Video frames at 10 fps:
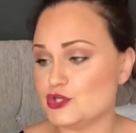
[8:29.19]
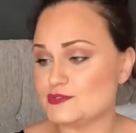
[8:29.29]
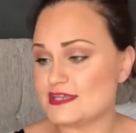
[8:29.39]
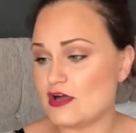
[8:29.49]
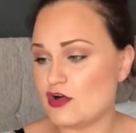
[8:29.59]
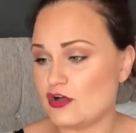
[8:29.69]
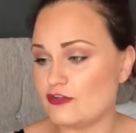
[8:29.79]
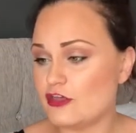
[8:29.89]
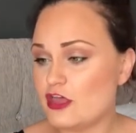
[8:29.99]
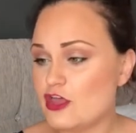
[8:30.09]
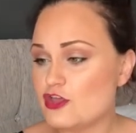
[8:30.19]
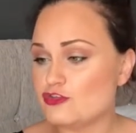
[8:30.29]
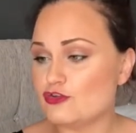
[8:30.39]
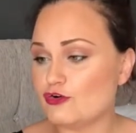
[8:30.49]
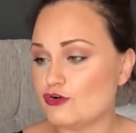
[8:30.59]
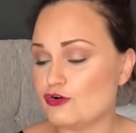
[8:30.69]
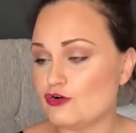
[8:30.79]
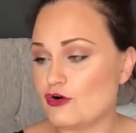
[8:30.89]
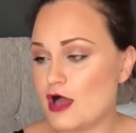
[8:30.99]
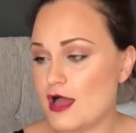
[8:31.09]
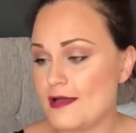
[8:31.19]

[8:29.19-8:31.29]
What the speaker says: use it on your